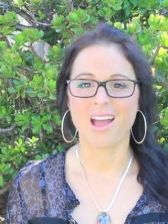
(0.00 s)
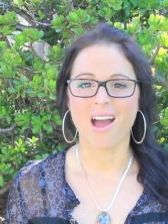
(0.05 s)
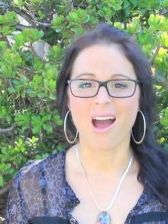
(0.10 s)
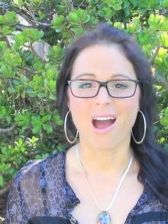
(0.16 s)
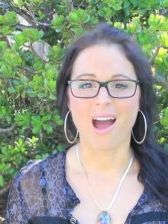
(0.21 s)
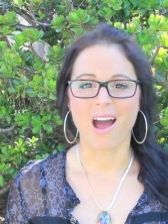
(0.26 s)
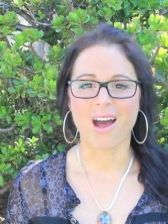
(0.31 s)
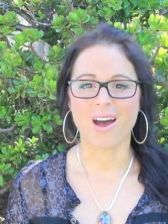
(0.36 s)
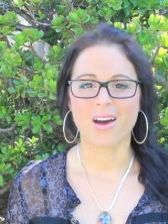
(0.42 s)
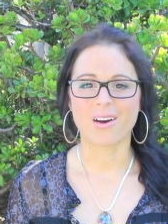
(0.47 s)

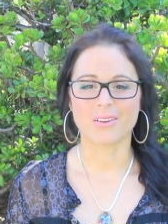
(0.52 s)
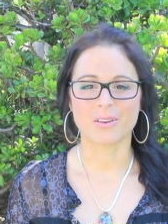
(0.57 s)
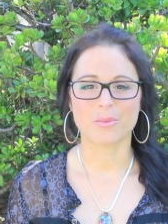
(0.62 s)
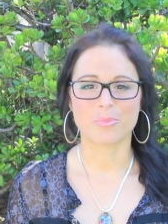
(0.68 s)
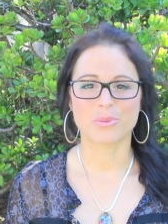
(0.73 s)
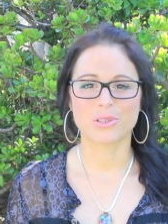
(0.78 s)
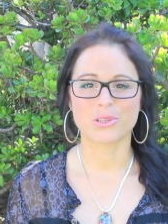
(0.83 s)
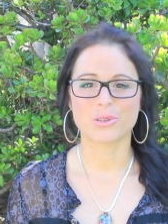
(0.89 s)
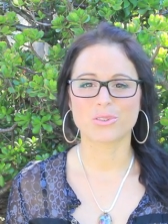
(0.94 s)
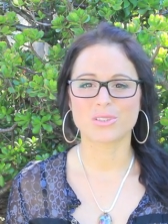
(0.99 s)
how the
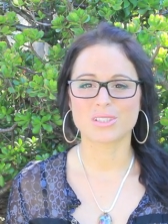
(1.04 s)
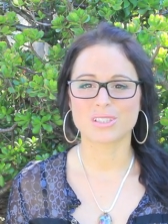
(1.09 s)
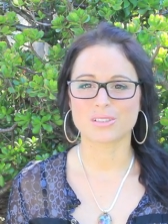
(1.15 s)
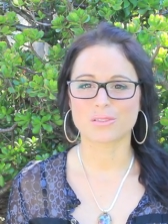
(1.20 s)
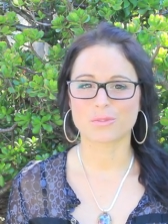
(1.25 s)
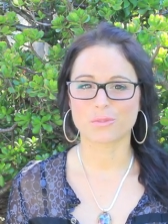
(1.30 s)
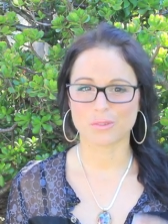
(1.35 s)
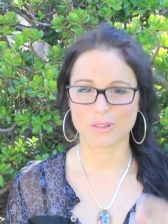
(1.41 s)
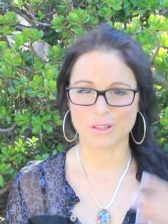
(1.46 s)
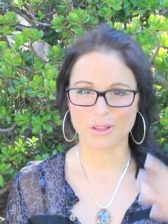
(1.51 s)
beauty
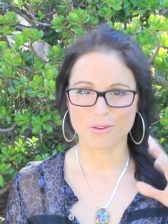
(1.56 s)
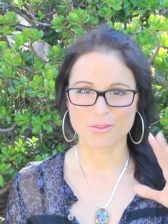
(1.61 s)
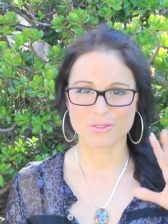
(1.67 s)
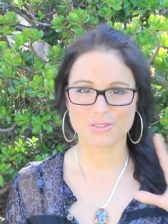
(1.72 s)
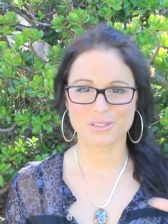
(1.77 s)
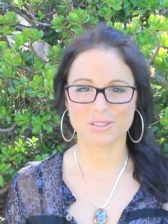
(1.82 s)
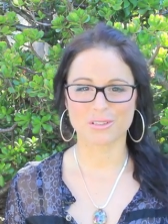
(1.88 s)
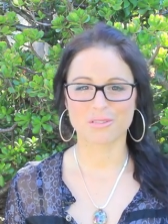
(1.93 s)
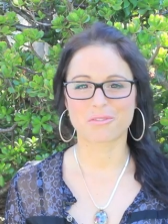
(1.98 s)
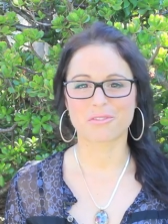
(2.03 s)
is
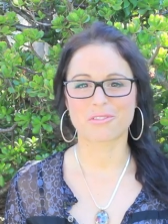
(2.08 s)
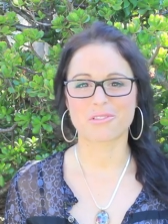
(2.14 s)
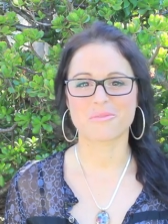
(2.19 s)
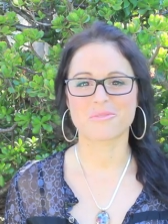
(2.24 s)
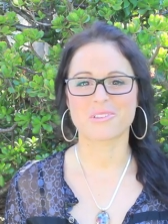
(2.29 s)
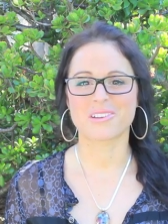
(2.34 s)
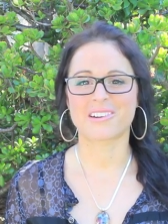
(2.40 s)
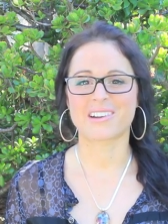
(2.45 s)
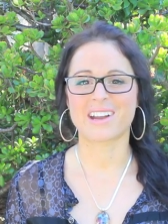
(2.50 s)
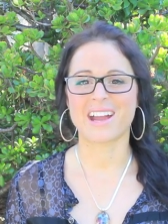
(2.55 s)
floating from
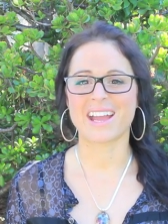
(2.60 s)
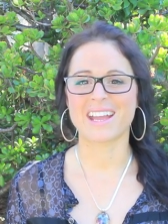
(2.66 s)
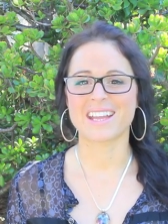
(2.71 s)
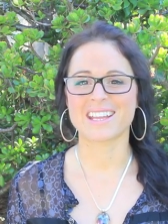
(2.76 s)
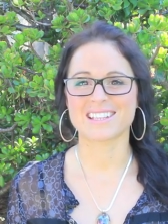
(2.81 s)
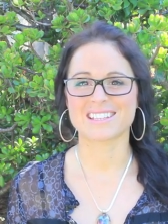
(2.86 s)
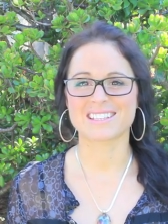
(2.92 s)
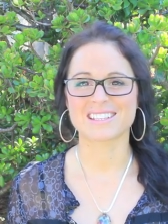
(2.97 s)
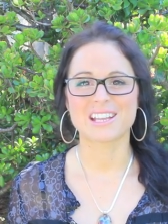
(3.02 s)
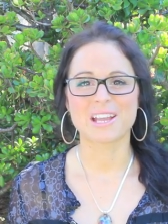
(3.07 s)
your
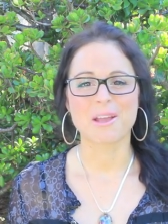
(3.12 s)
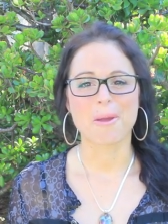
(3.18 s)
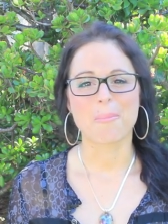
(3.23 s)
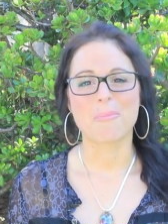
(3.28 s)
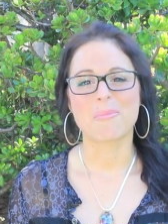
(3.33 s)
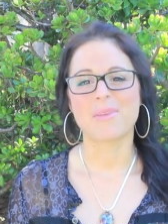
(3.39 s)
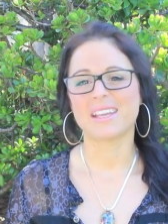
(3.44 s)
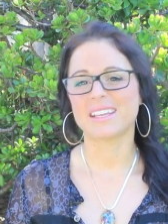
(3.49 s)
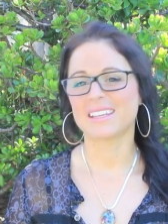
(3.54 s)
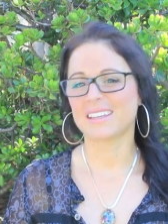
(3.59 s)
eyes,
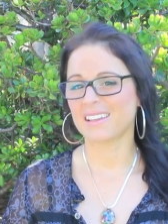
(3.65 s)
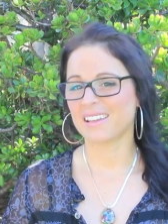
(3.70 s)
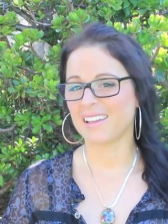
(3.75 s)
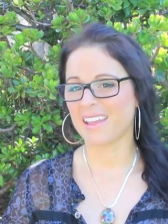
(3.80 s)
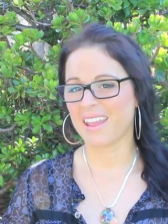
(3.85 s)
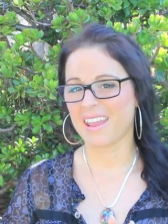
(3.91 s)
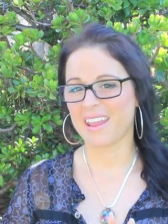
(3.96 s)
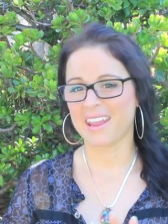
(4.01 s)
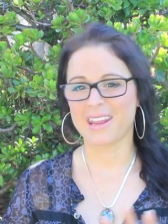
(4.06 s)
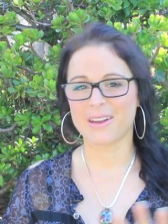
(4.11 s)
making
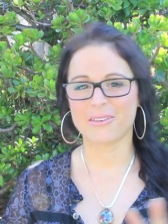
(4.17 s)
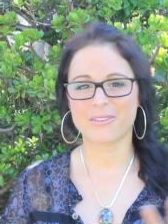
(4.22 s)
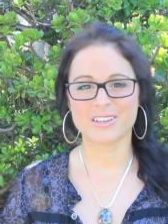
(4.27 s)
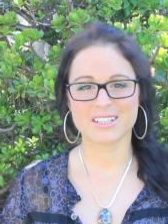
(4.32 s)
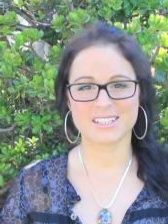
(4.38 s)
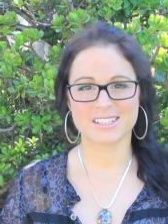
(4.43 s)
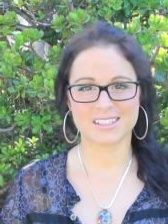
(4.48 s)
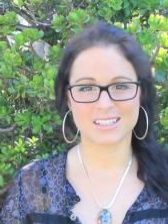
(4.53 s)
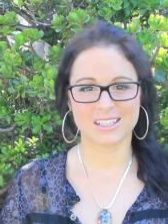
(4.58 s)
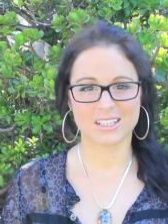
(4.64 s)

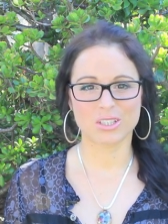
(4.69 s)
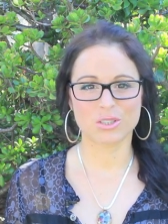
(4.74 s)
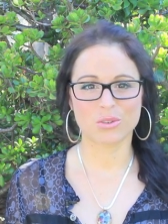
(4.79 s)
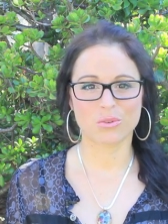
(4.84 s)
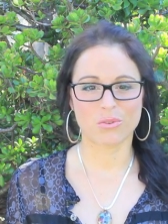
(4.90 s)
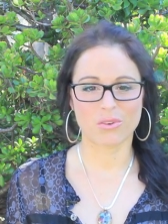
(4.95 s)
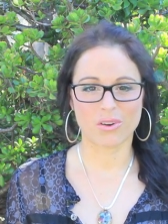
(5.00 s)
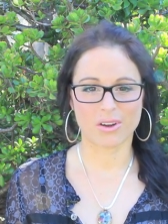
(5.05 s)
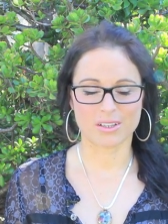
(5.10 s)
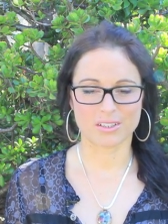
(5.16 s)
everything you
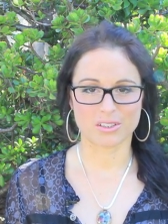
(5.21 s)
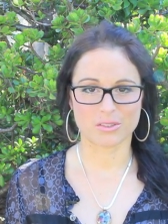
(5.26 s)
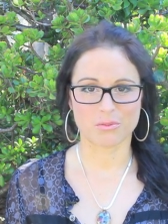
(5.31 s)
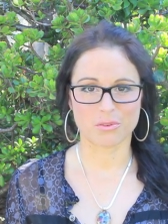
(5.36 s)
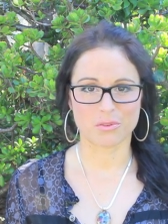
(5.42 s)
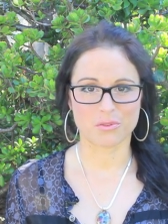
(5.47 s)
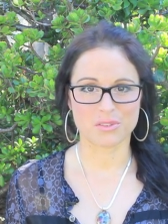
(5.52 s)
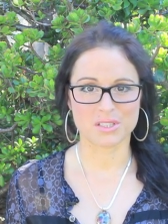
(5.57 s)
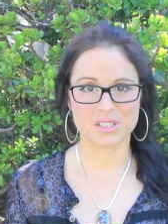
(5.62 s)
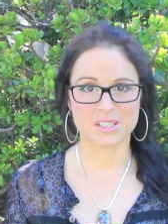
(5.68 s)
watch
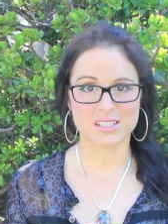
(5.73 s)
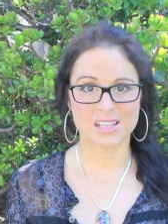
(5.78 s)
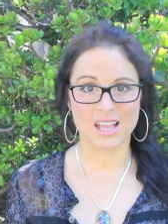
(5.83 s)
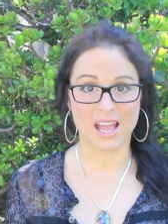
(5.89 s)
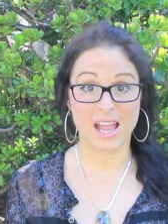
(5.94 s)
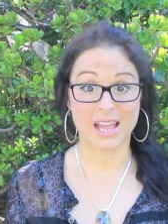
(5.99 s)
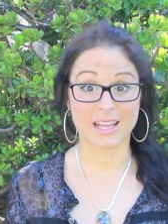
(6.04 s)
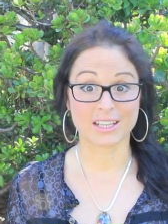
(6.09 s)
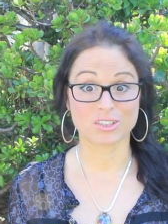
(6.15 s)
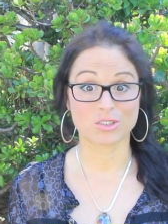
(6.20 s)
with these
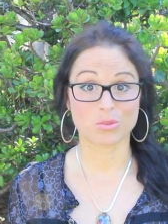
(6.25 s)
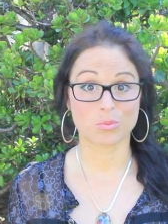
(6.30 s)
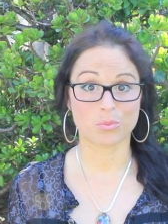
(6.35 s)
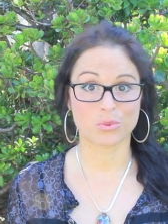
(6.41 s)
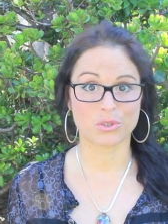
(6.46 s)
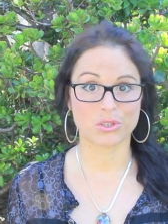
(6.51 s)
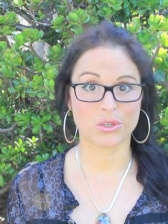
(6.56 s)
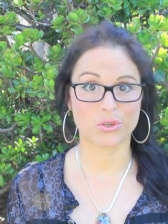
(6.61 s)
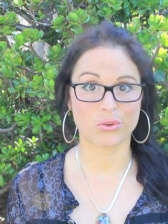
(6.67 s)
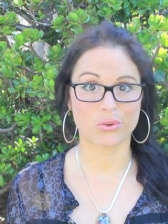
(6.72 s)
eyes
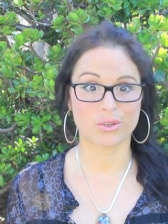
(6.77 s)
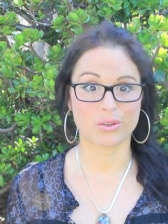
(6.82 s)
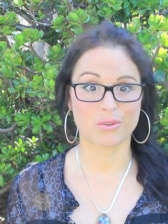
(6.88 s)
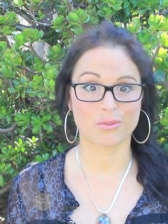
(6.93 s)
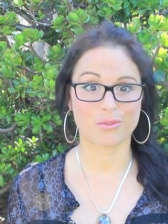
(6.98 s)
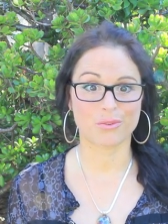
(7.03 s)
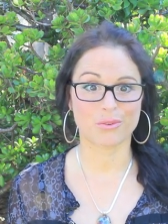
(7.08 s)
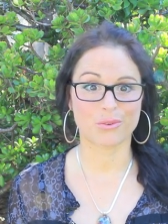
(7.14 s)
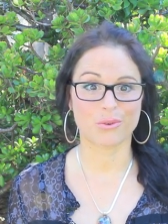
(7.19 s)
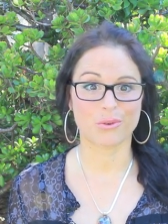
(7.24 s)

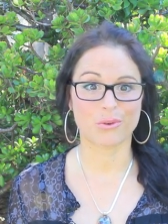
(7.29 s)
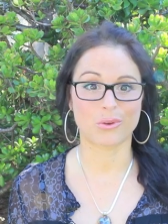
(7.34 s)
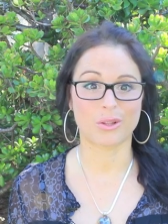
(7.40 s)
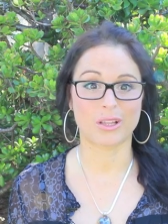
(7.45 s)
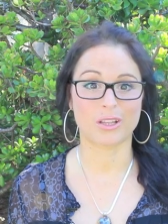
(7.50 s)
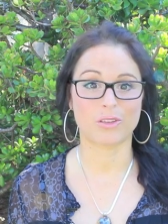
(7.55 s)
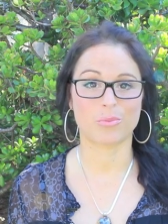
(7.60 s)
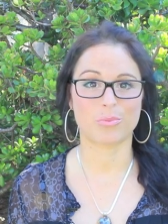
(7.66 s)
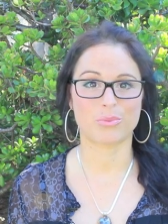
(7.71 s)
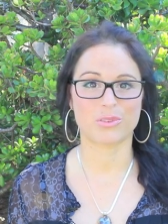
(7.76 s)
beautiful
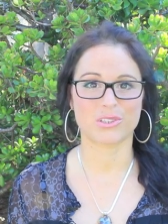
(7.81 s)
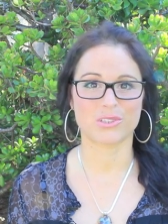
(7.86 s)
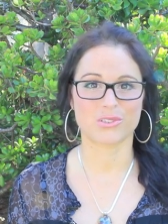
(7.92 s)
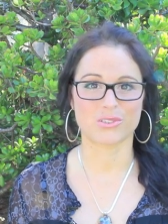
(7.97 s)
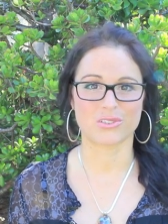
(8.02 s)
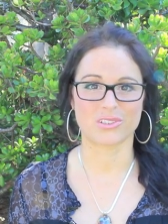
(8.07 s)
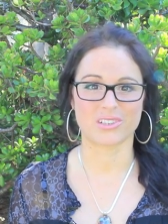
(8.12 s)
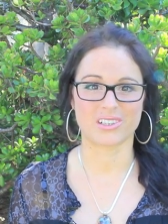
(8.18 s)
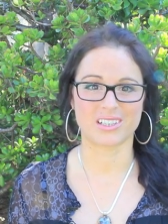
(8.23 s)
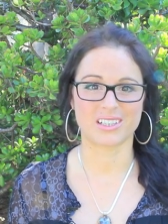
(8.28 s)
and
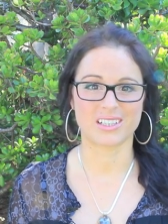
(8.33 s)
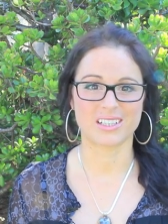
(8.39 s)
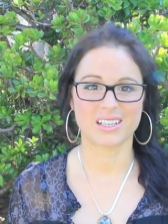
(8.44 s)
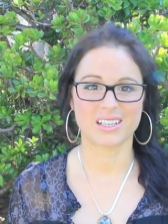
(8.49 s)
pure.